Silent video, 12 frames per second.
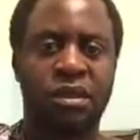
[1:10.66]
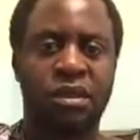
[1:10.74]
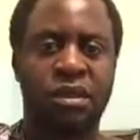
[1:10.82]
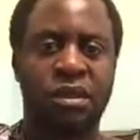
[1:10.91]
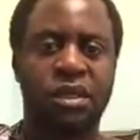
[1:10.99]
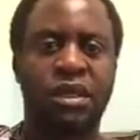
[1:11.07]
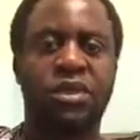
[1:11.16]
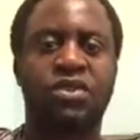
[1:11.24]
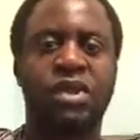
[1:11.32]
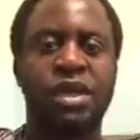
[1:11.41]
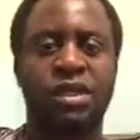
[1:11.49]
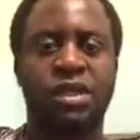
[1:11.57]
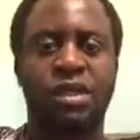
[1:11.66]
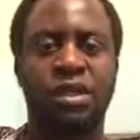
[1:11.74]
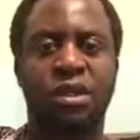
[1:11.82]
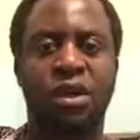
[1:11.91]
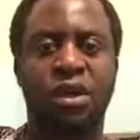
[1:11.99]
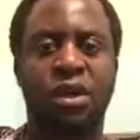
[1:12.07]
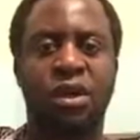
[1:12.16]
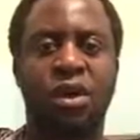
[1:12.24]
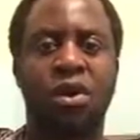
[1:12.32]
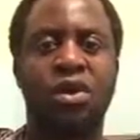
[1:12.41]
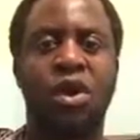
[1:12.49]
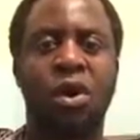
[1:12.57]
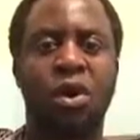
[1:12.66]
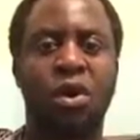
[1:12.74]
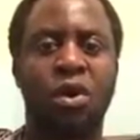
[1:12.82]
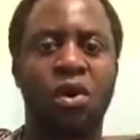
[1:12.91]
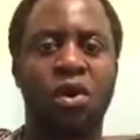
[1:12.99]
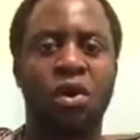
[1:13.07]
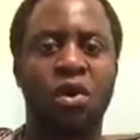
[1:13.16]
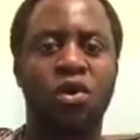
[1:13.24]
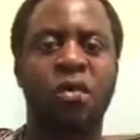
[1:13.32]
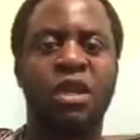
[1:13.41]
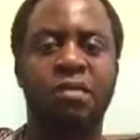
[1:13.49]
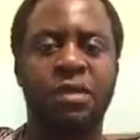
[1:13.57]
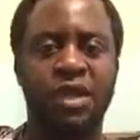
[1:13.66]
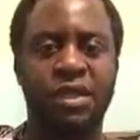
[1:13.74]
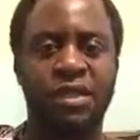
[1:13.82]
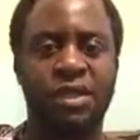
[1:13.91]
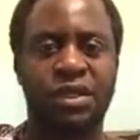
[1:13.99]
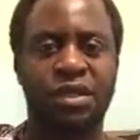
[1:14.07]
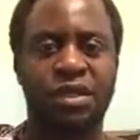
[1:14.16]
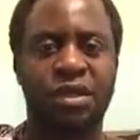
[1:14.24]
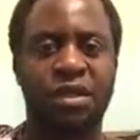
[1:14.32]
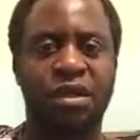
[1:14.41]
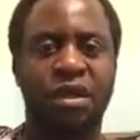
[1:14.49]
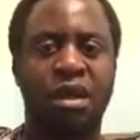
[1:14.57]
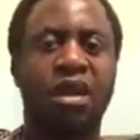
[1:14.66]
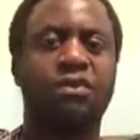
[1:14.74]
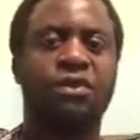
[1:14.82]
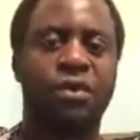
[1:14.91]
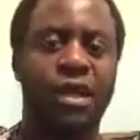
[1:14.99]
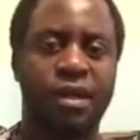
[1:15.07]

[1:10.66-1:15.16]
is a threat on all human beings everywhere.